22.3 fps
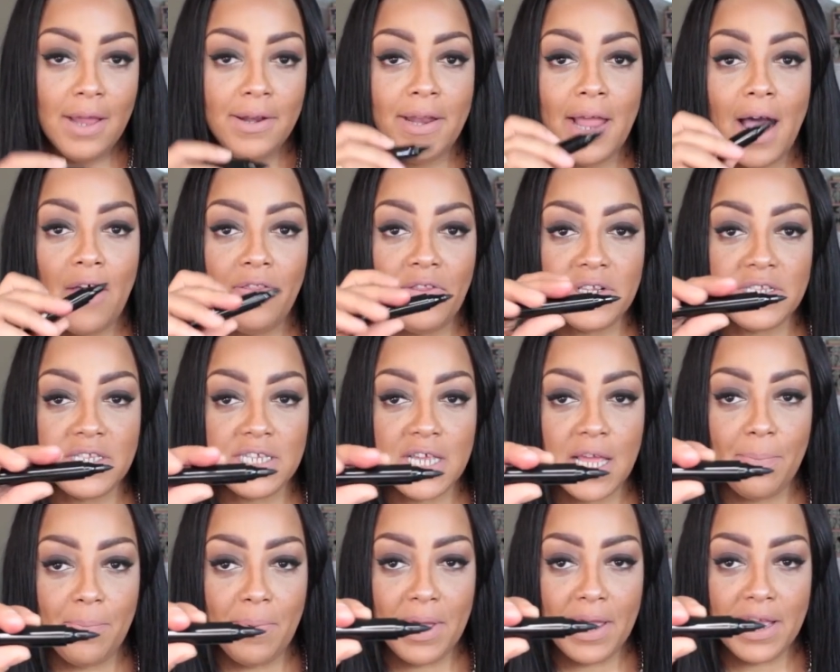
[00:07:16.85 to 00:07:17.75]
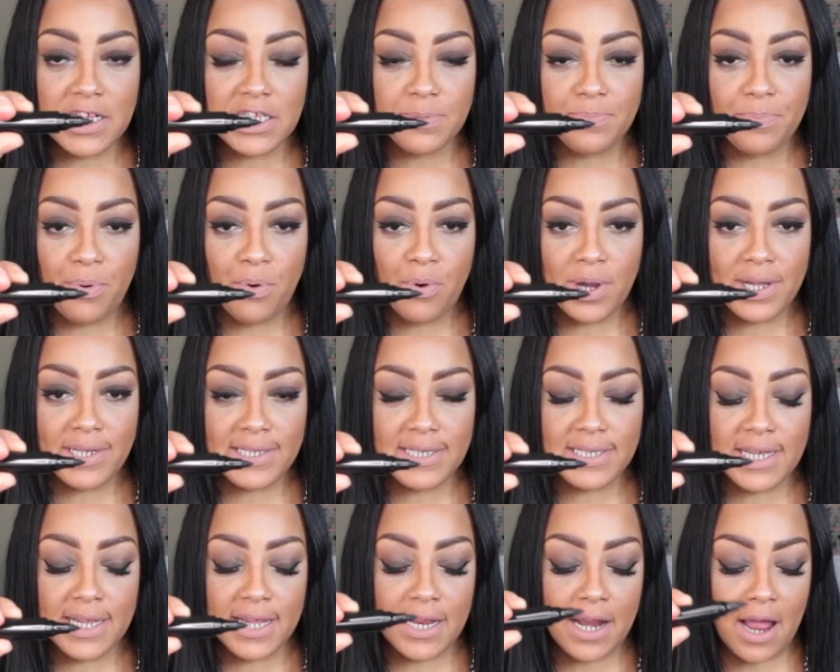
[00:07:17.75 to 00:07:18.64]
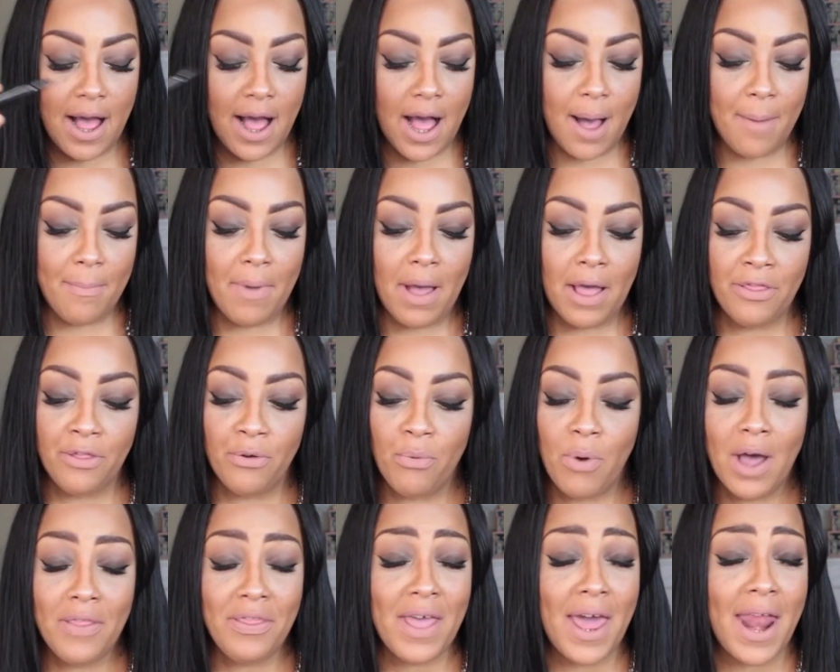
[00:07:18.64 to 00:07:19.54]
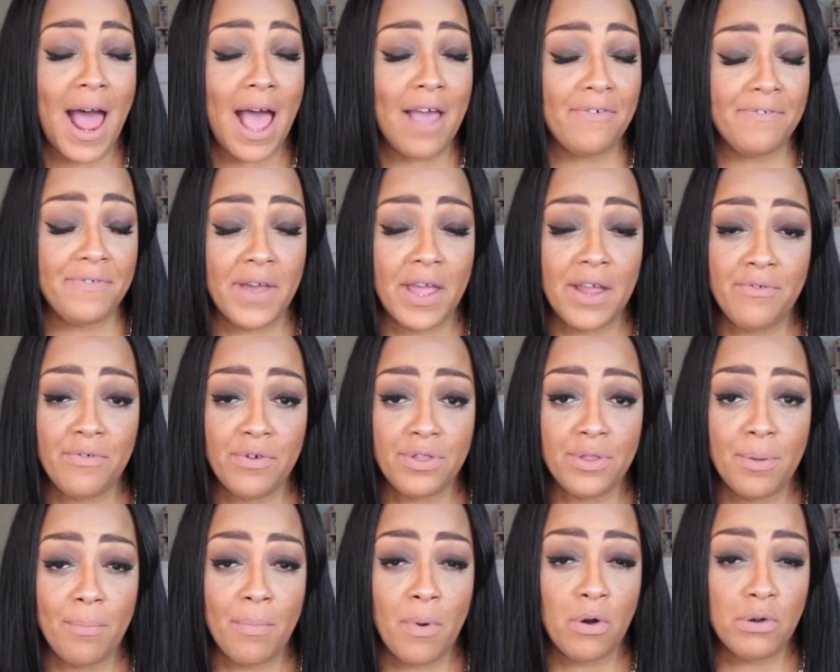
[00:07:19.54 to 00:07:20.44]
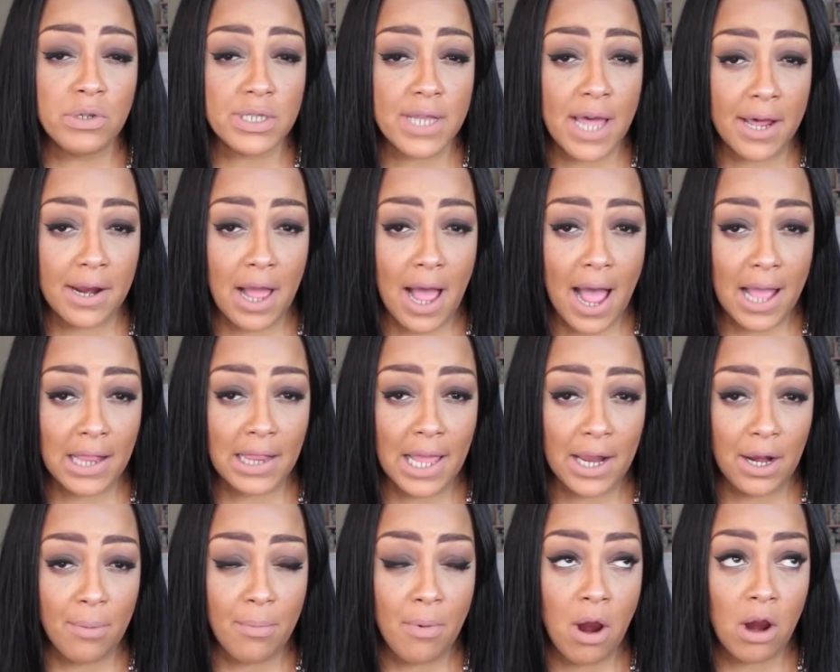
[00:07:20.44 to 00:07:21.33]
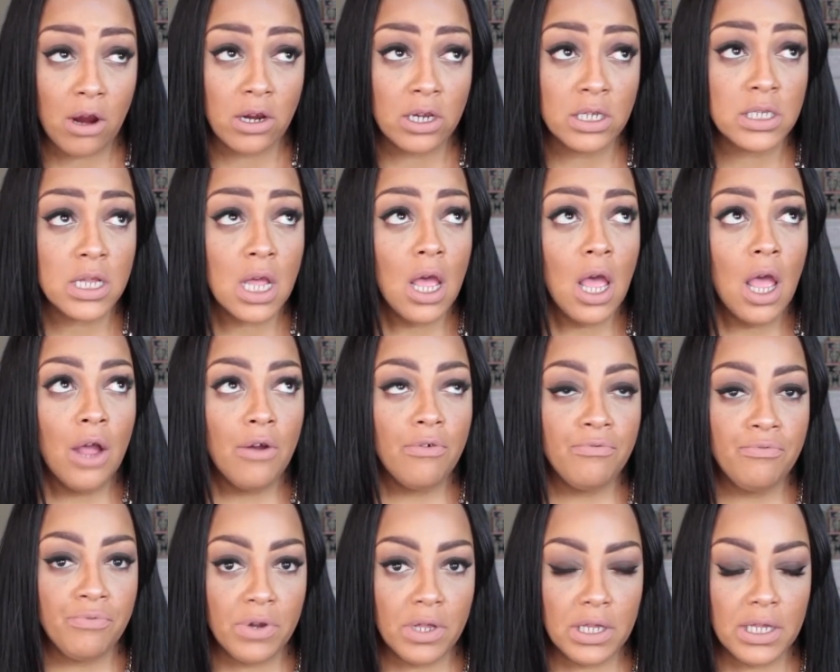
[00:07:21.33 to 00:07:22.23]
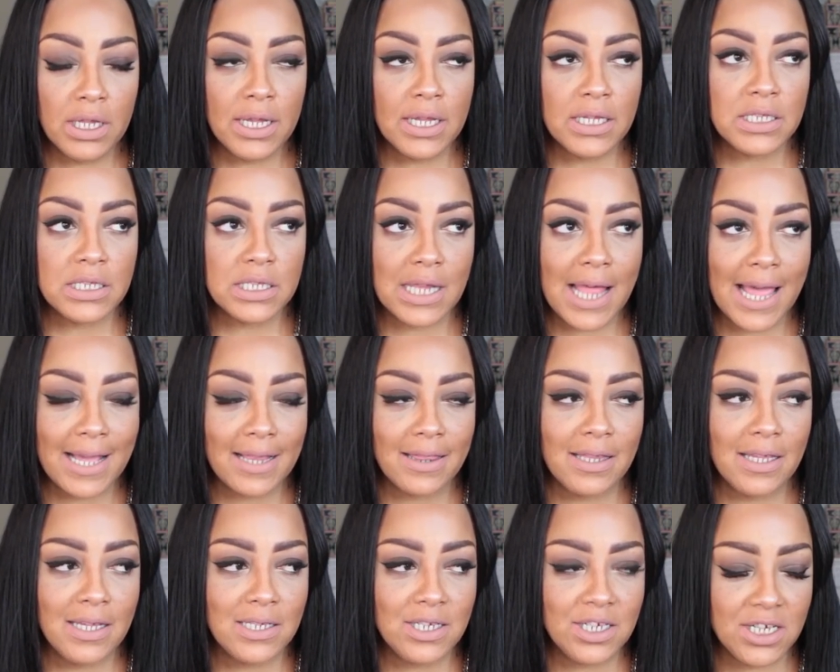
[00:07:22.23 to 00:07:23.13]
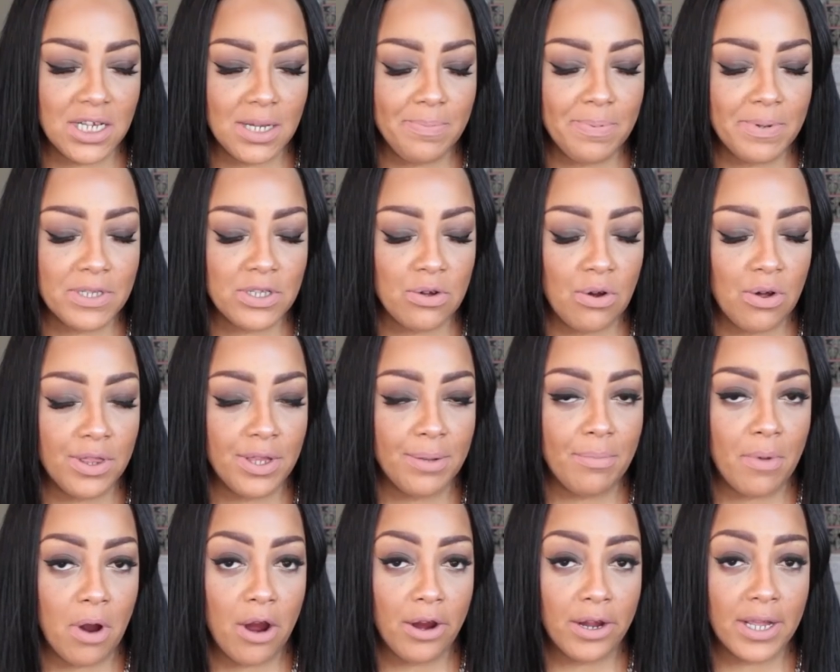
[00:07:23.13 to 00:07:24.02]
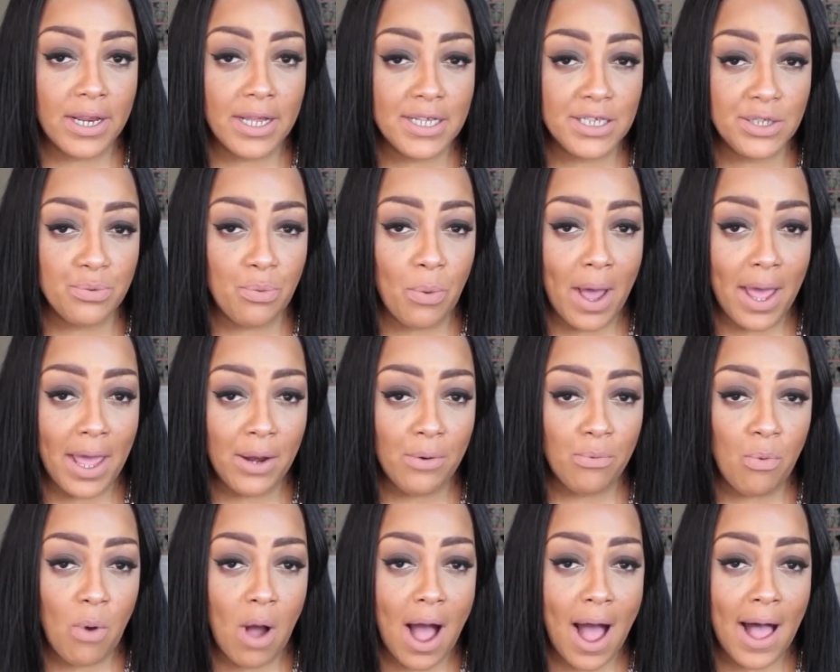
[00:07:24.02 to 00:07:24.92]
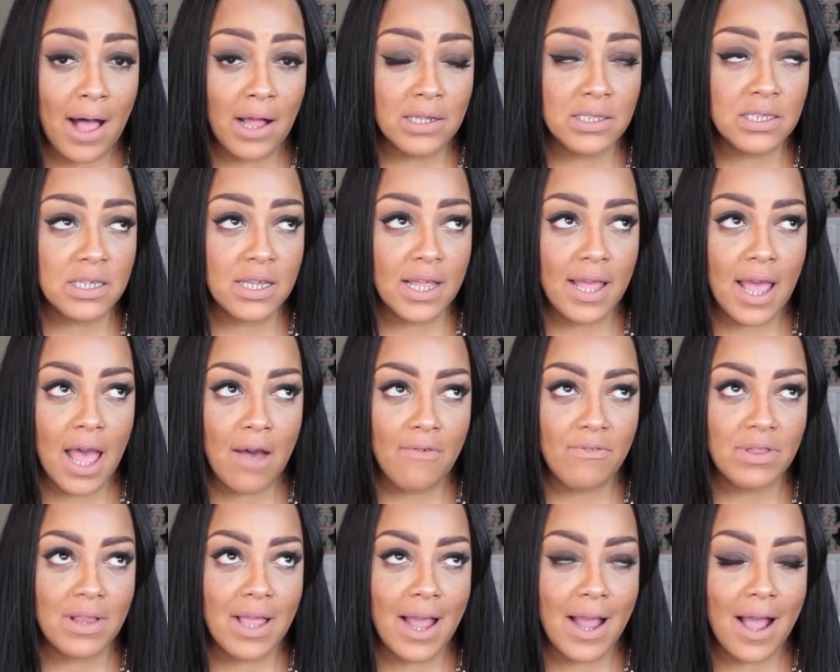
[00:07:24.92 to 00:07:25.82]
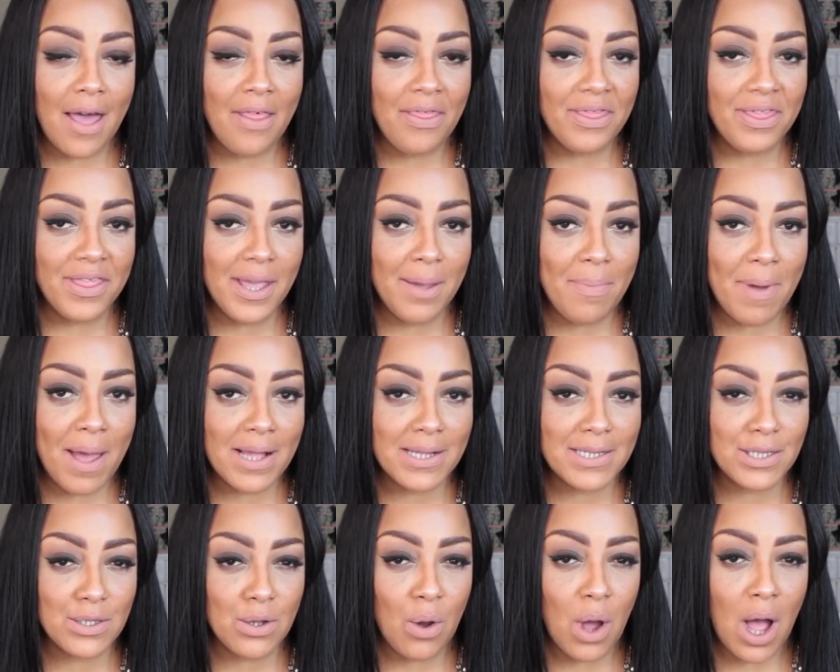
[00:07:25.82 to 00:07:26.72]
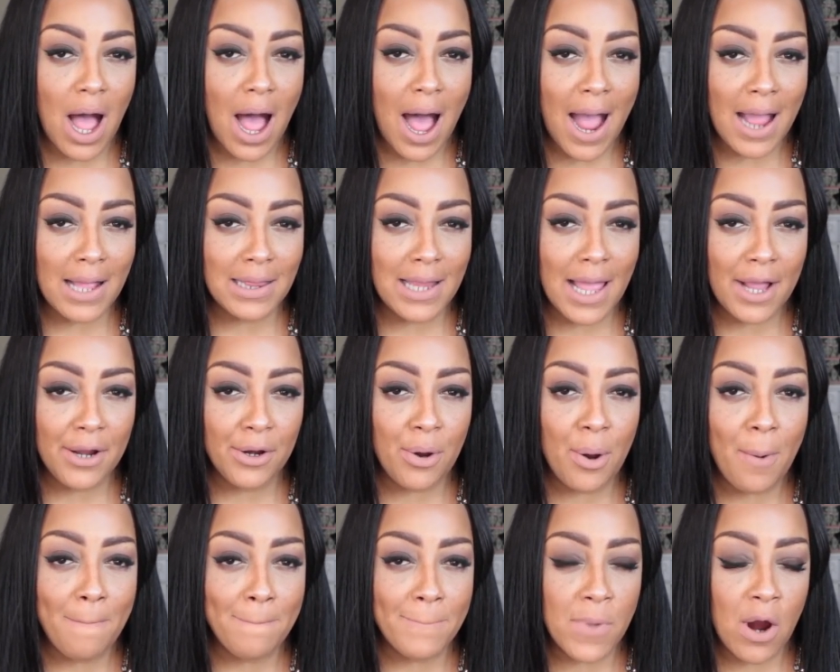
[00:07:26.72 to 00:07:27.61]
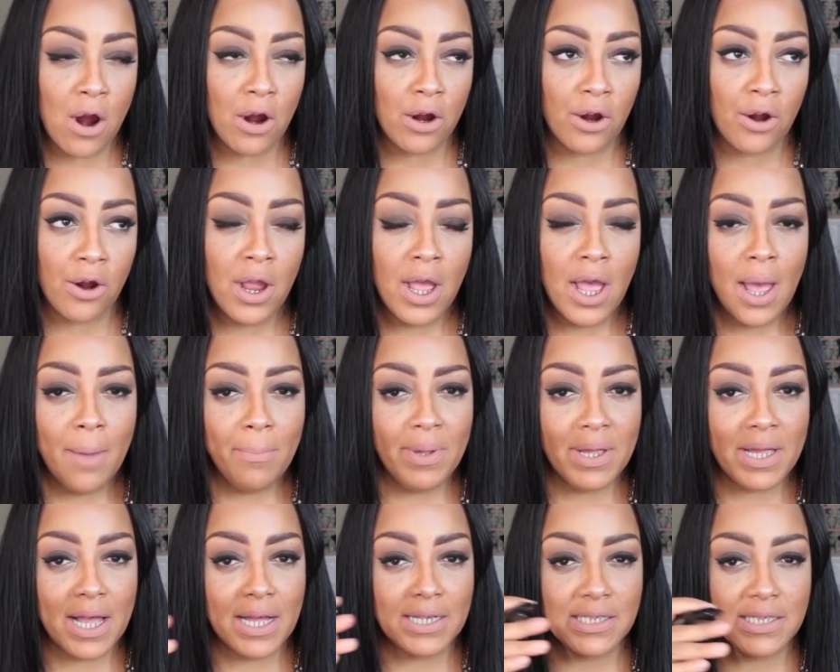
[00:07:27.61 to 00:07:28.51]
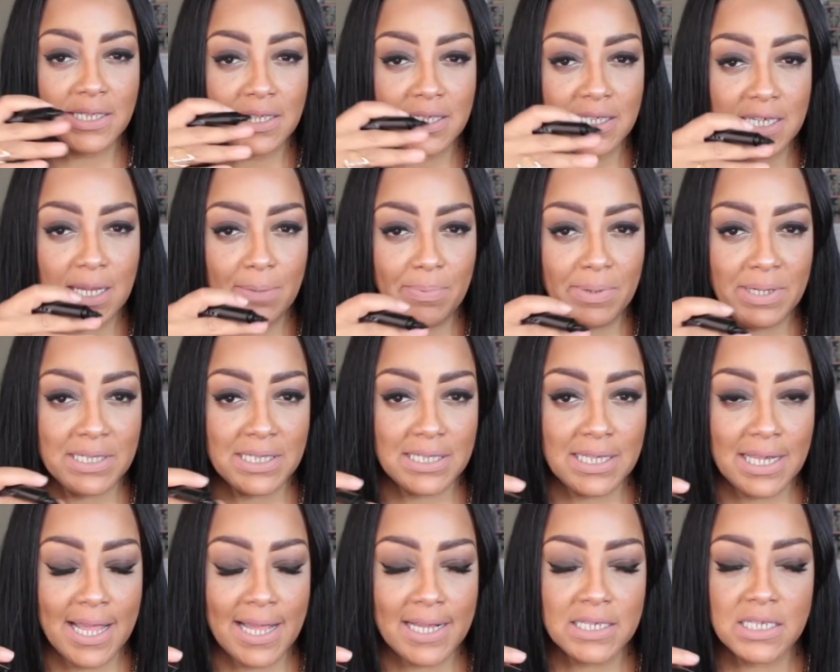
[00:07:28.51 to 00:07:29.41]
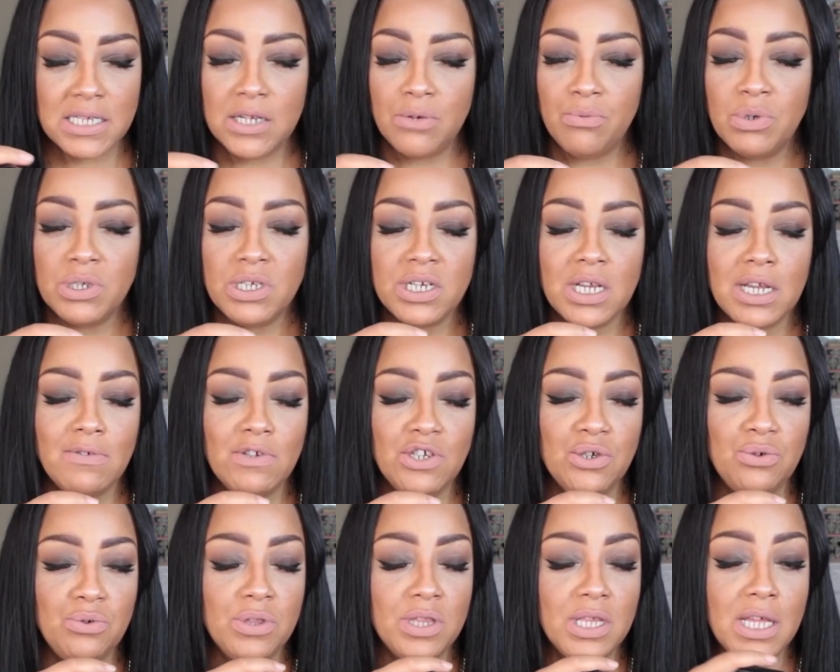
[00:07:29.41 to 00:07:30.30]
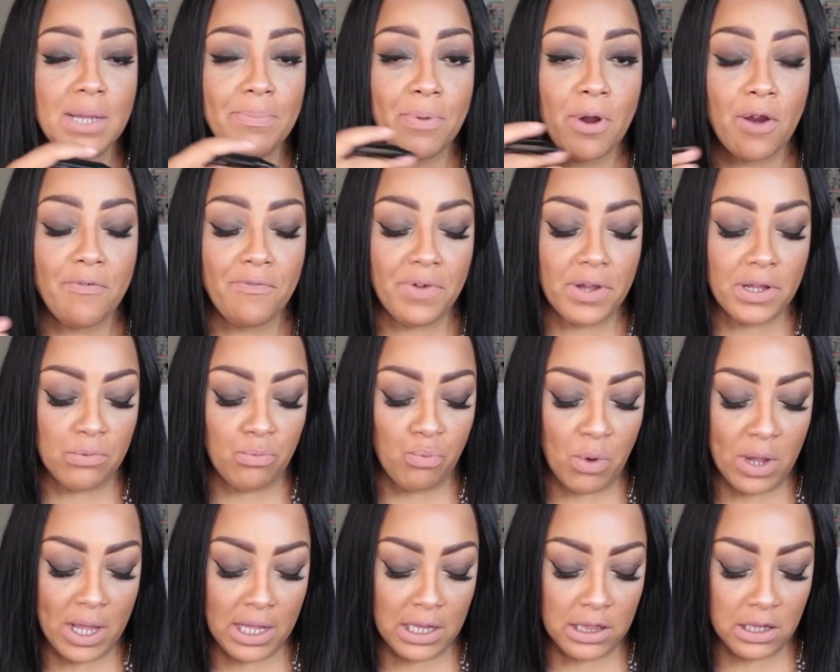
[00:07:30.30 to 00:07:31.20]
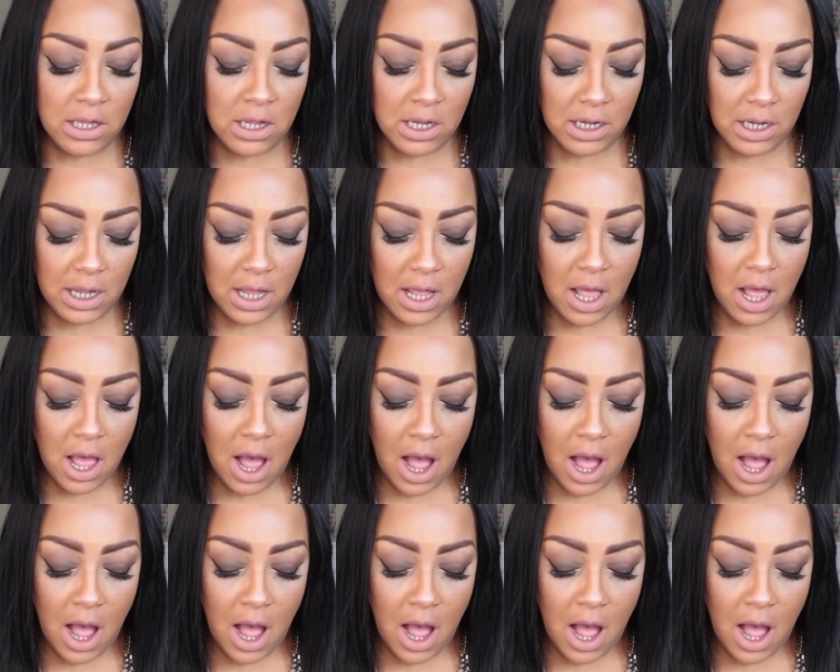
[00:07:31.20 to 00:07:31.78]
Now the tip is pointed. Um, the one that I favor the most out of eyeliner markers really is like the cheapest on the market is Wet n Wild. They have like the best eyeliner marker because the tip is slanted, which gives you the perfect wing look.